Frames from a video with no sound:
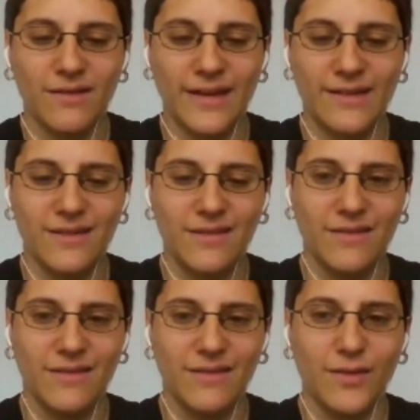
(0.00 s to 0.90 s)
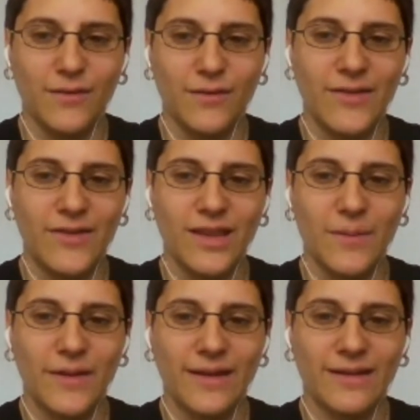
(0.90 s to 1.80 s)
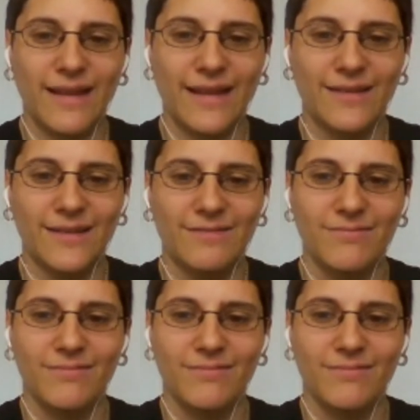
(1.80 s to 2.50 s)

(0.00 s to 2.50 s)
like sort of gradually a bit less